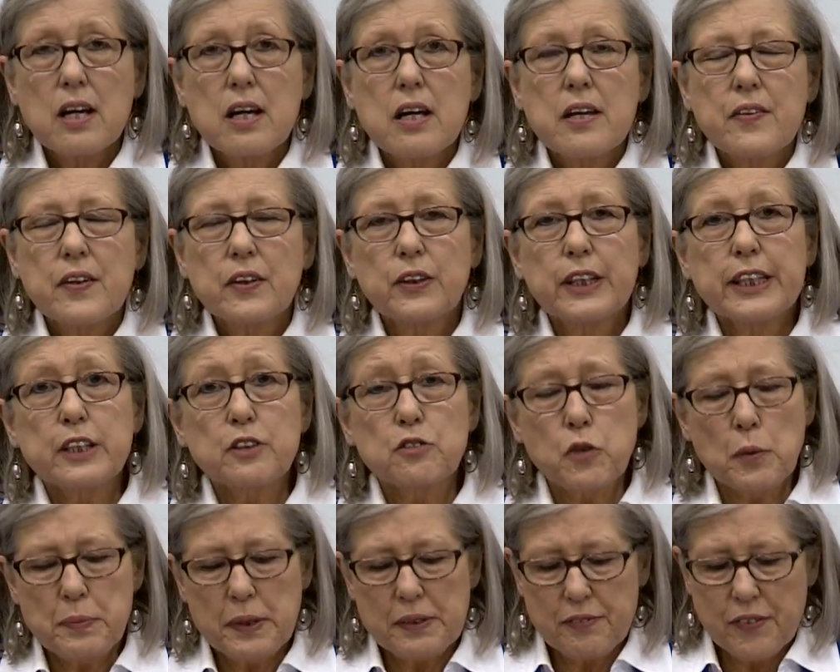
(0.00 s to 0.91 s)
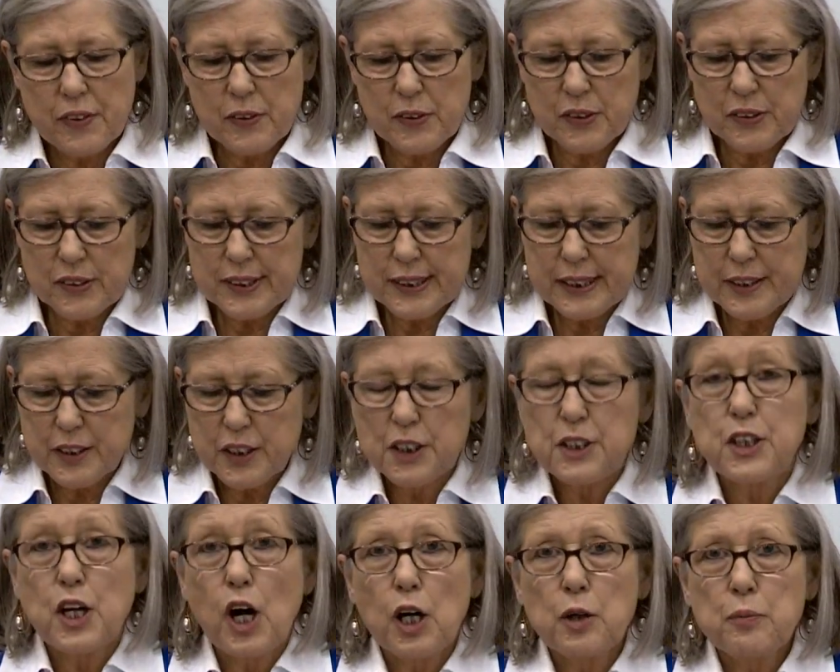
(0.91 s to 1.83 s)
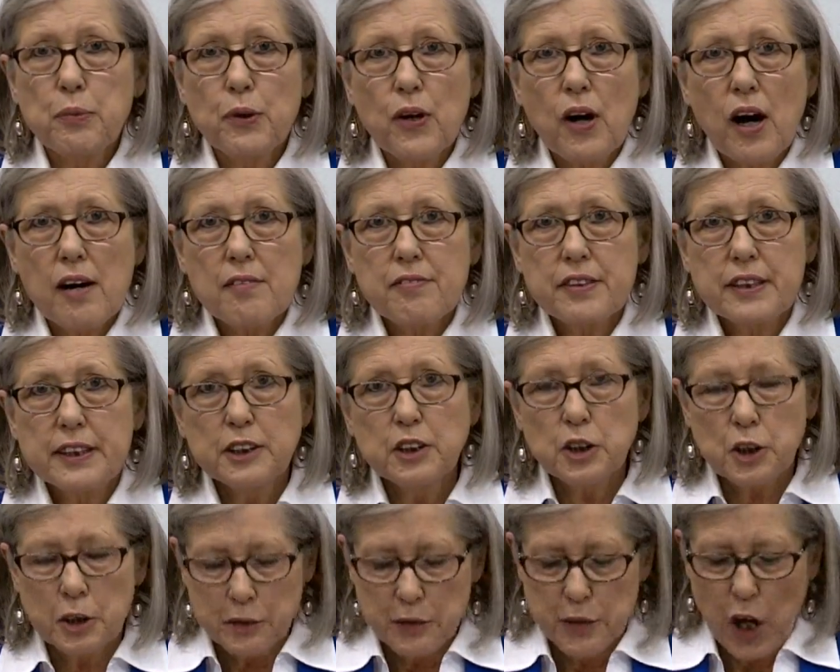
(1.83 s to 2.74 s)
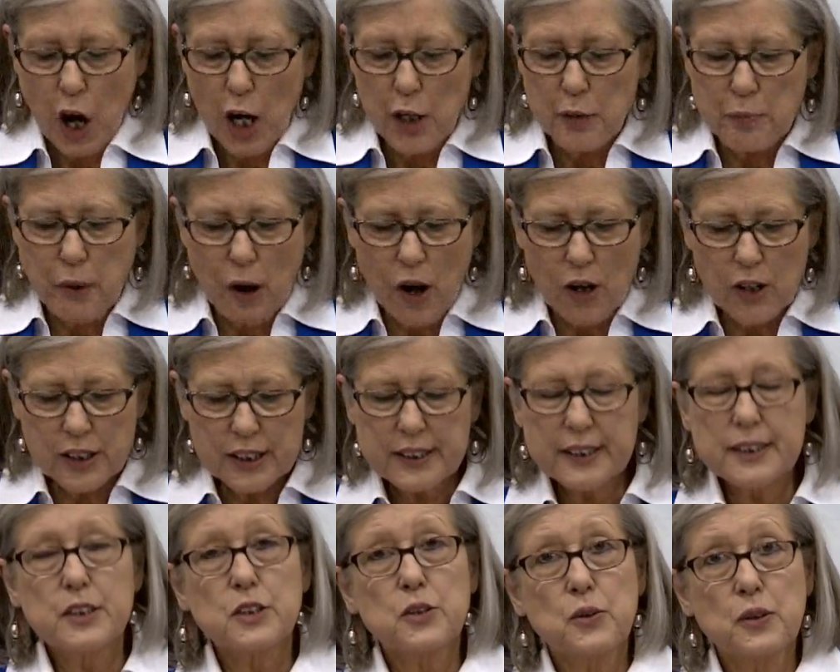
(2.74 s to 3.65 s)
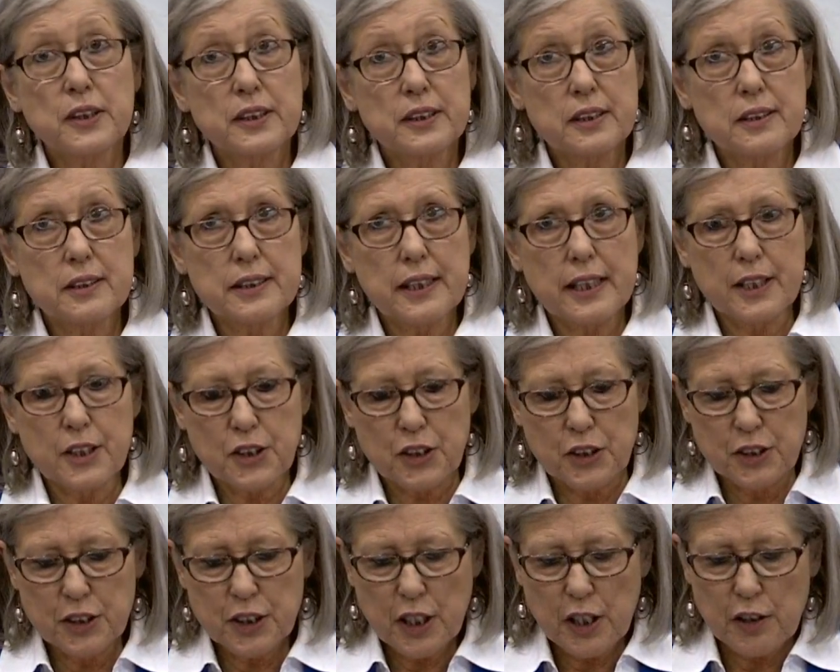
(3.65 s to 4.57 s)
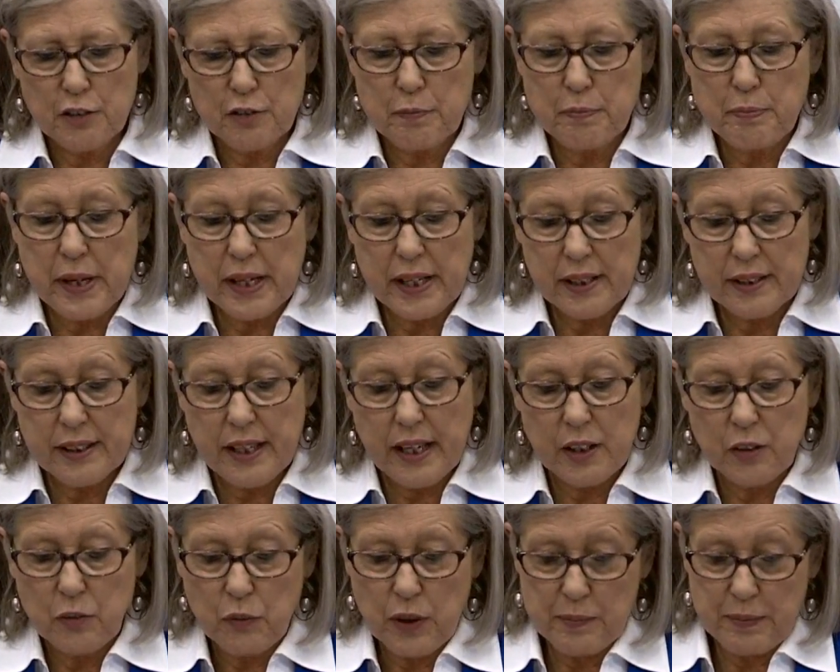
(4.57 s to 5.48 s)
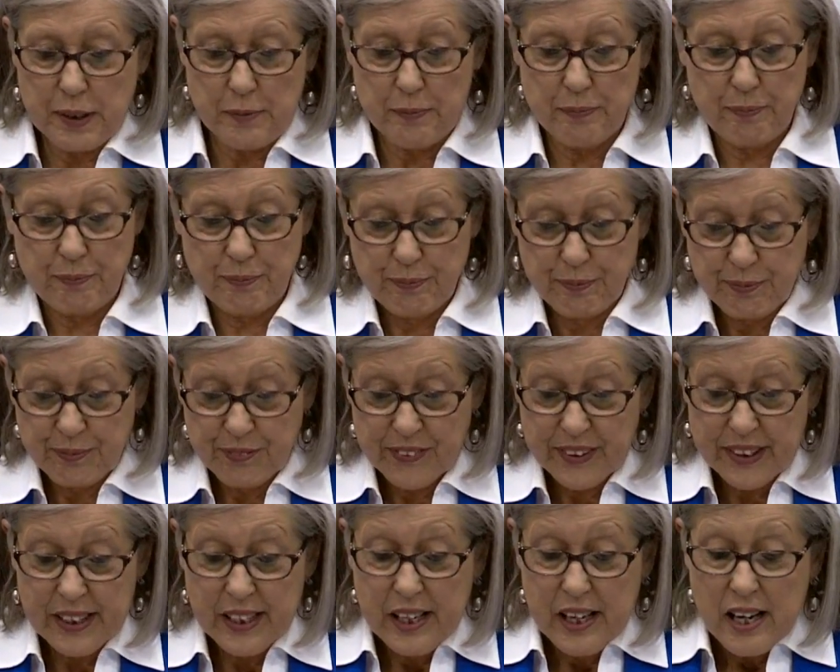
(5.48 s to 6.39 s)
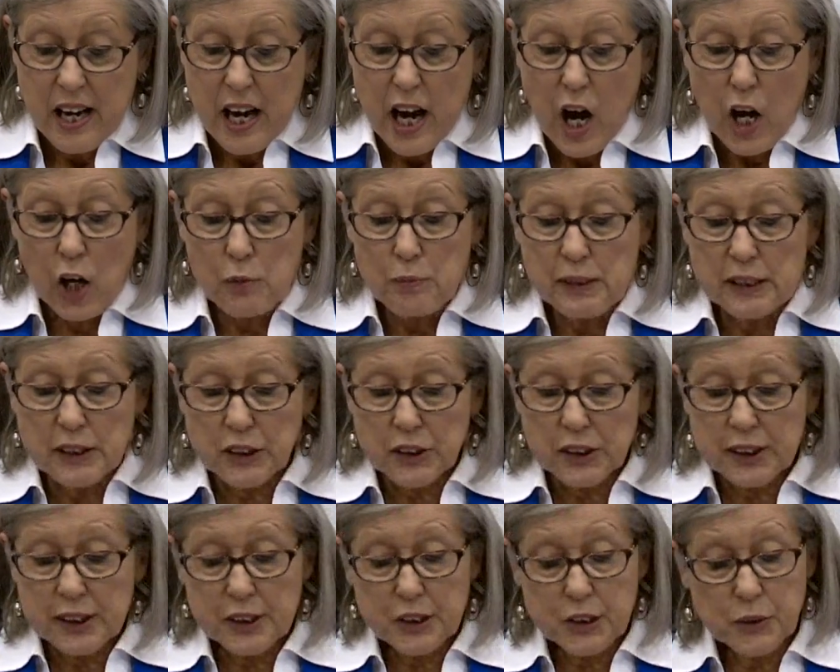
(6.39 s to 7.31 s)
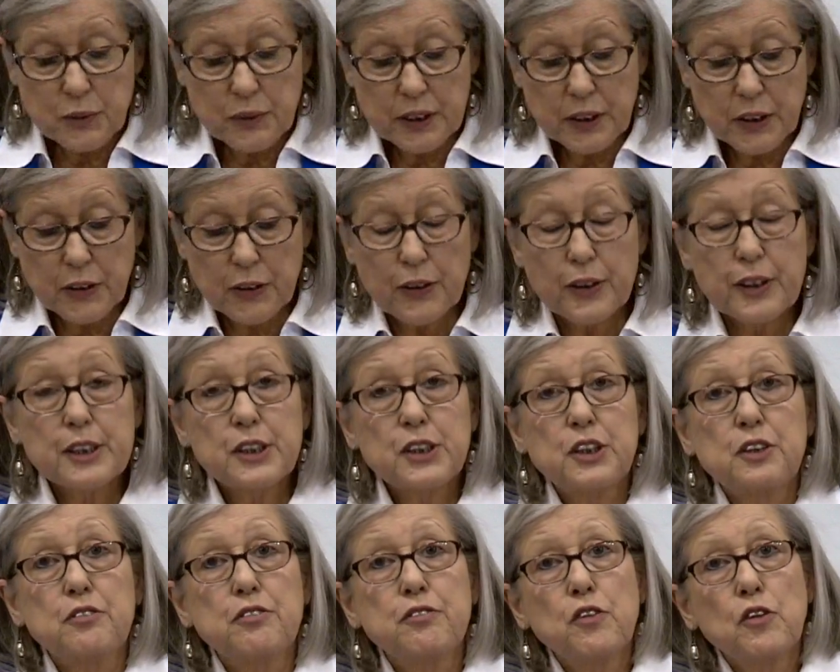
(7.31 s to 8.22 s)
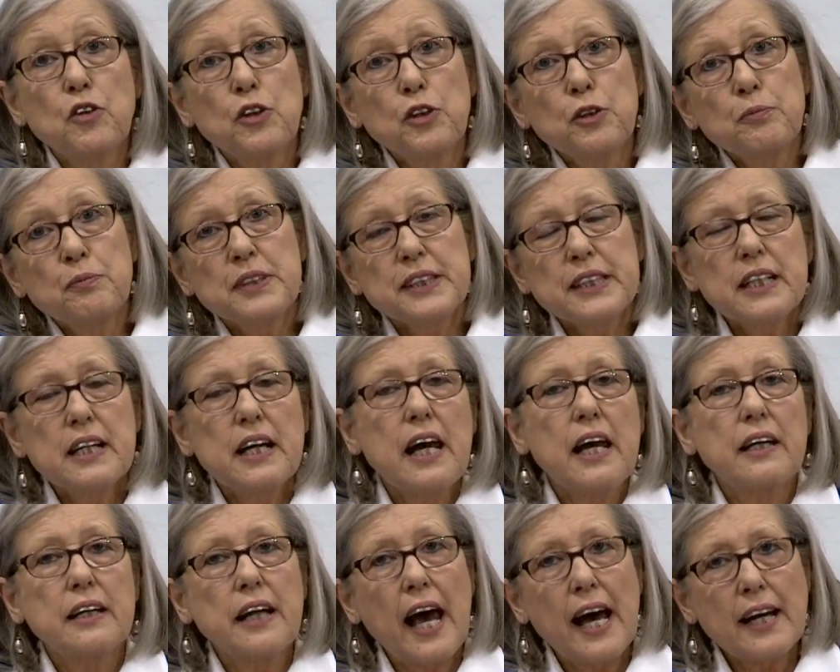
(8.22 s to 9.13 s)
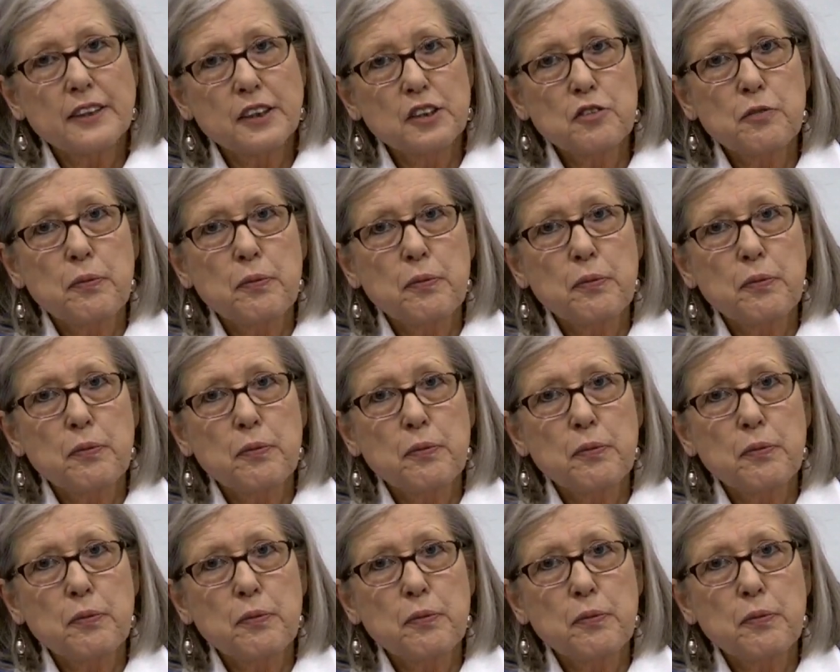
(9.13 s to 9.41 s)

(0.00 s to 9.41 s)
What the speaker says: The League of Women Voters is a nonprofit, nonpartisan organization of men and women. Our mission is to encourage informed and active